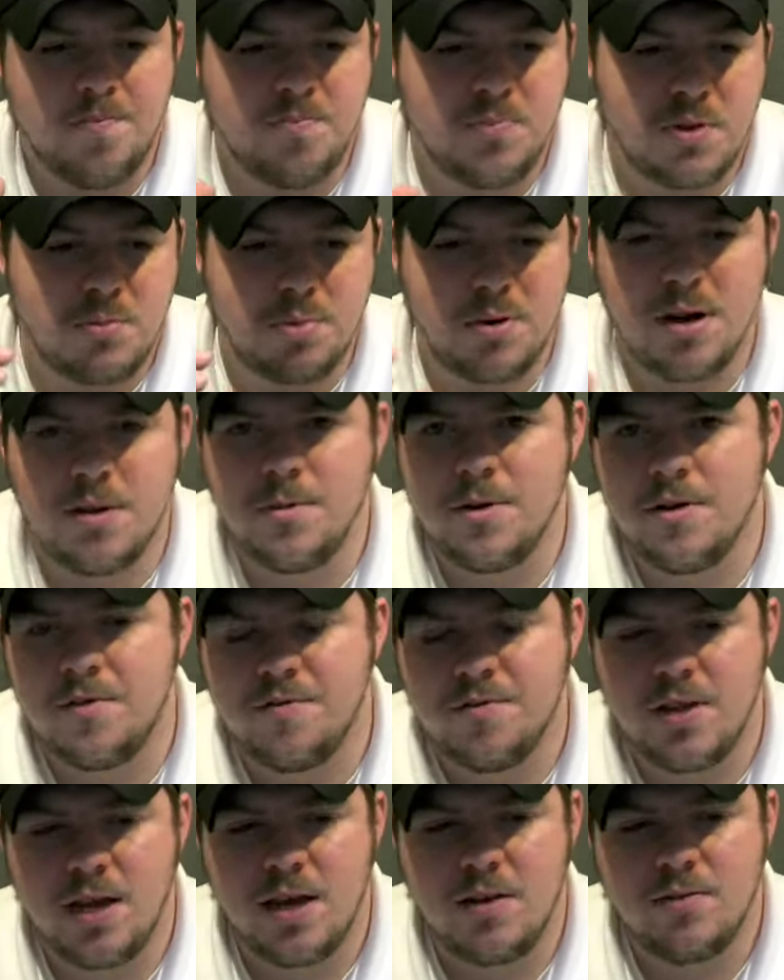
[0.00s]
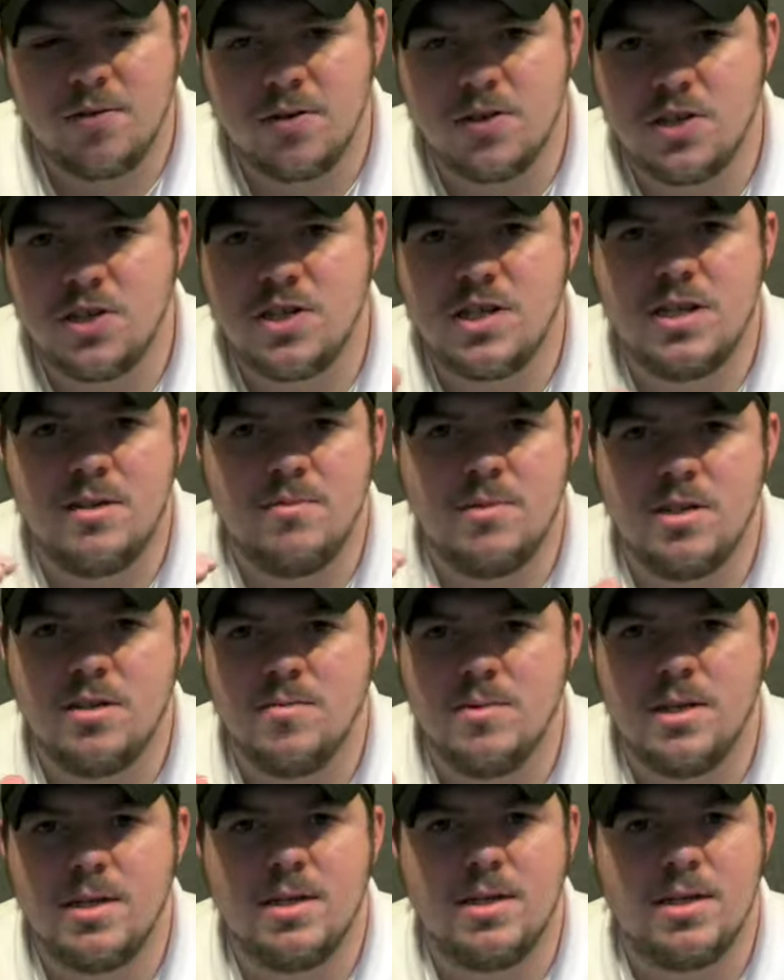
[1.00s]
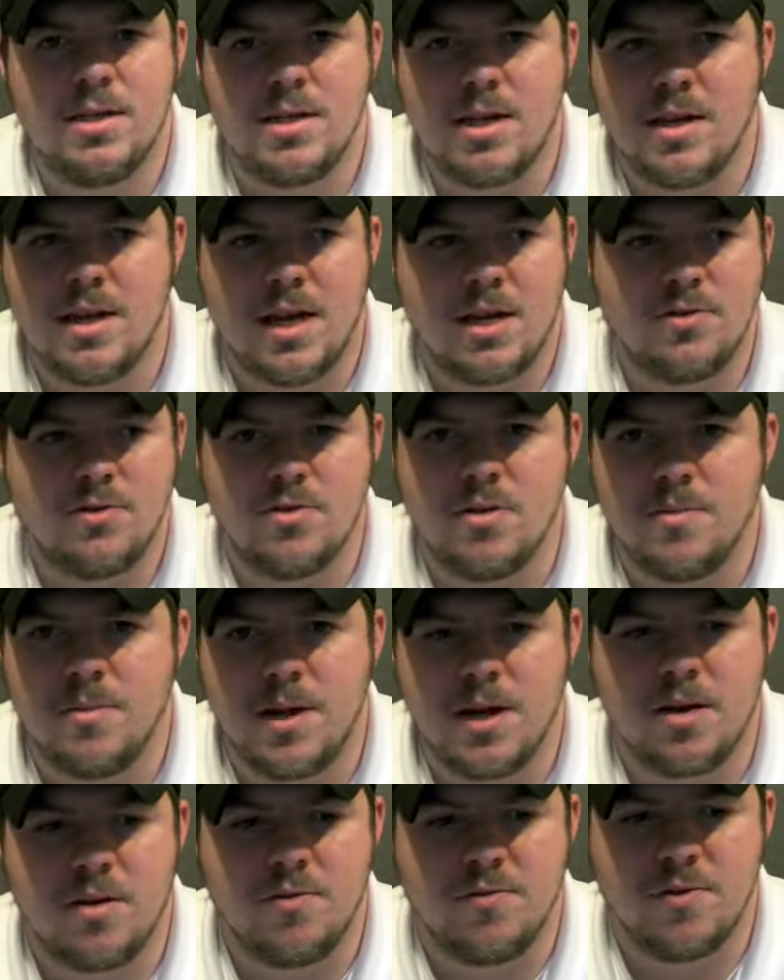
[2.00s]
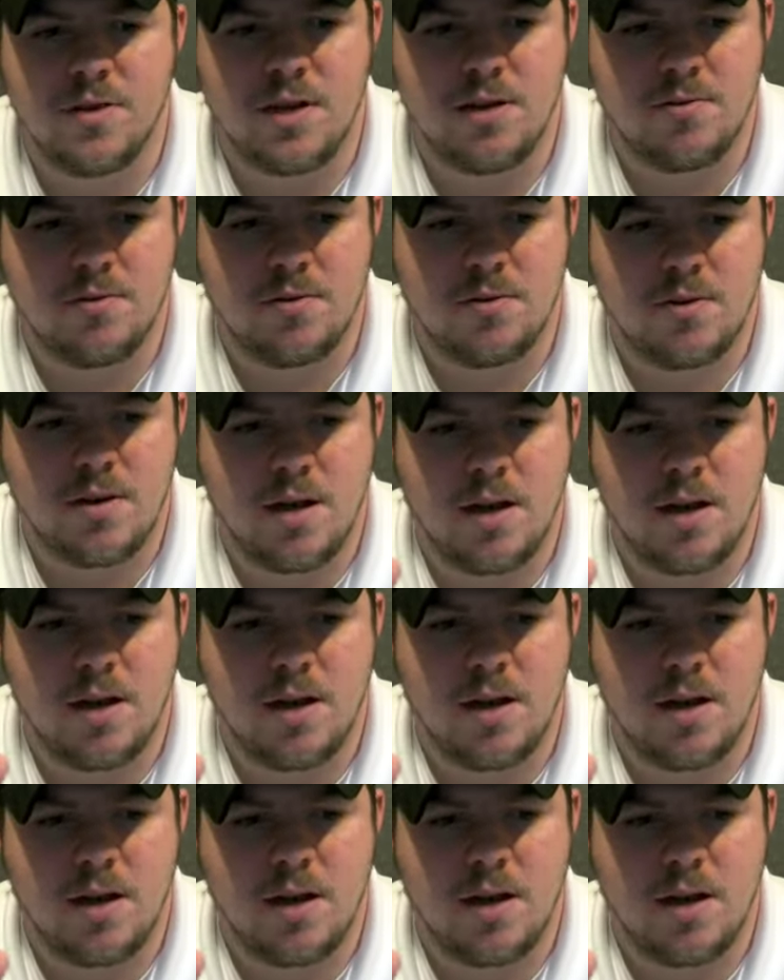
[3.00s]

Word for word: The primary flavor just seems to be just a natural tobacco flavor.